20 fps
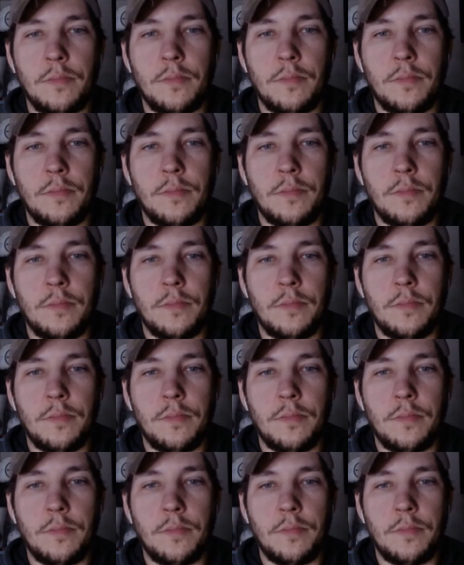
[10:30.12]

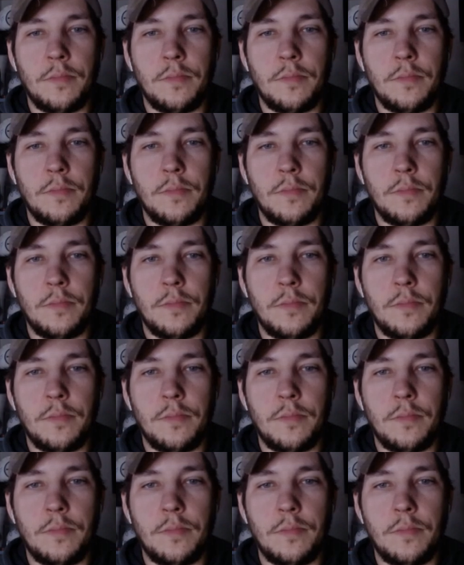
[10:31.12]

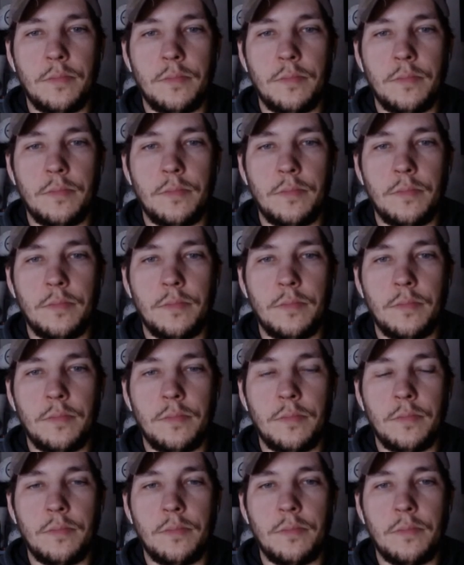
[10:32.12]

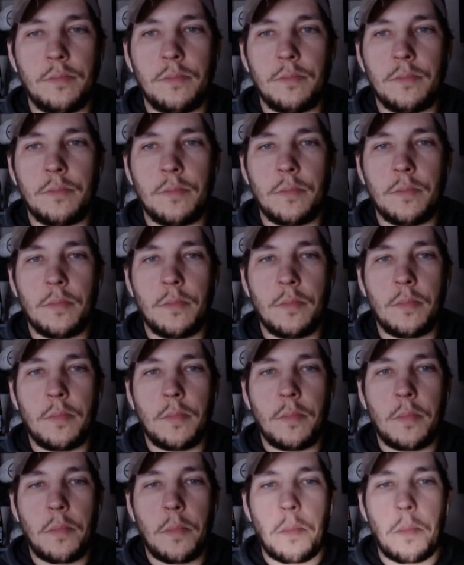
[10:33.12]

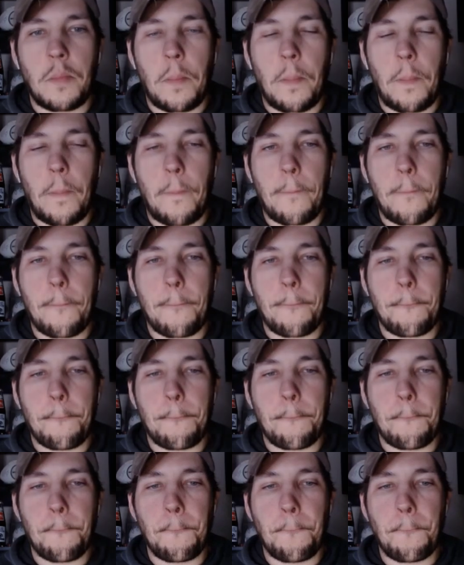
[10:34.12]

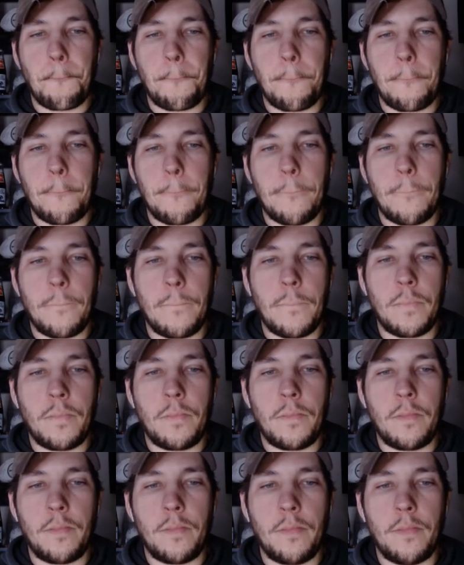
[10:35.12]

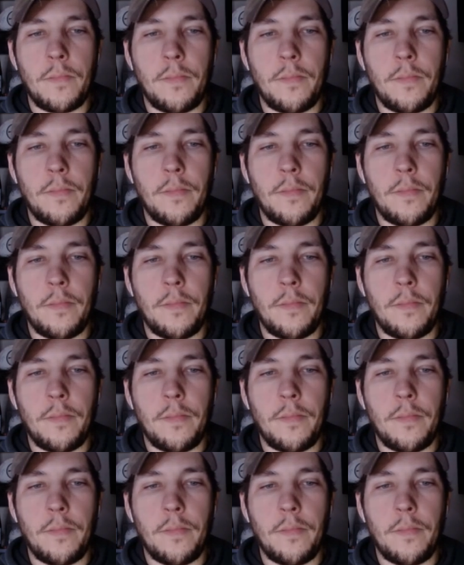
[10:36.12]
(not speaking)